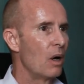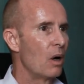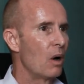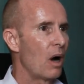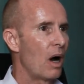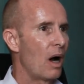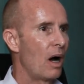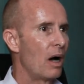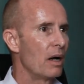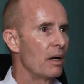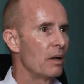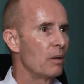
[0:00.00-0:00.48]

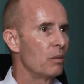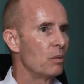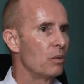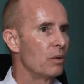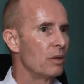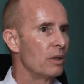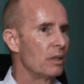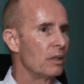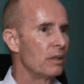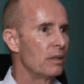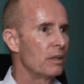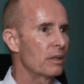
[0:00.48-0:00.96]
I
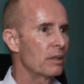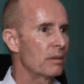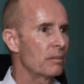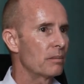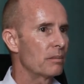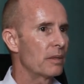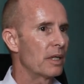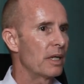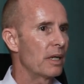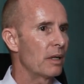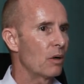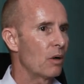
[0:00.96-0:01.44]
would
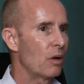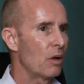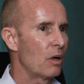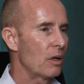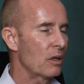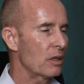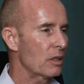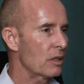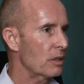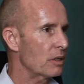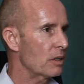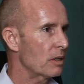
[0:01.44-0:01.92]
get
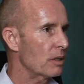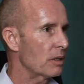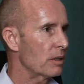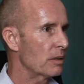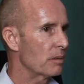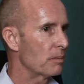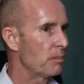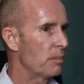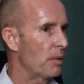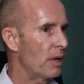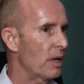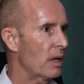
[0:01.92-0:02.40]
asked
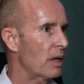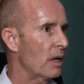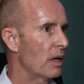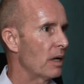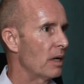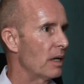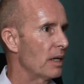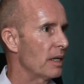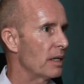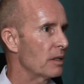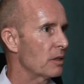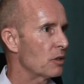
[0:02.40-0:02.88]
by
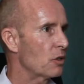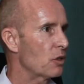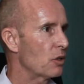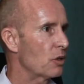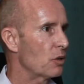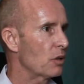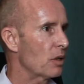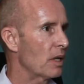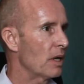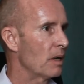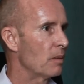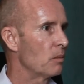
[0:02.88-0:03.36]
clients to
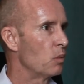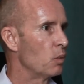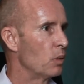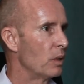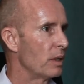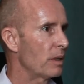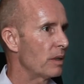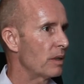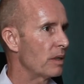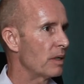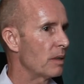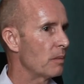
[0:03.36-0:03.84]
come
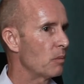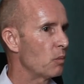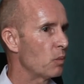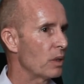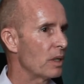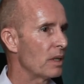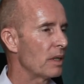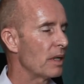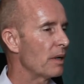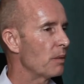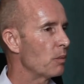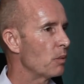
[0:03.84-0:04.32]
with them
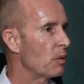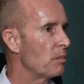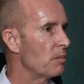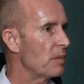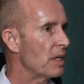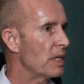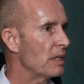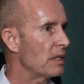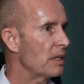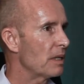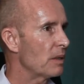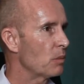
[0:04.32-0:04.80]
when they were
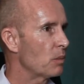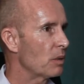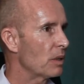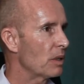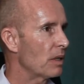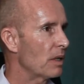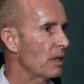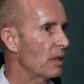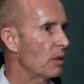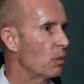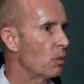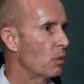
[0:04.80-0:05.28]
meeting with
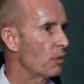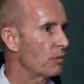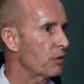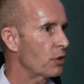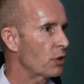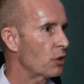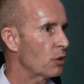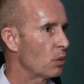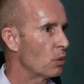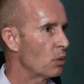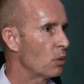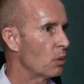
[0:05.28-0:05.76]
their
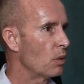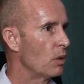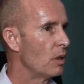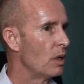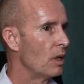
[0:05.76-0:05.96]
offshore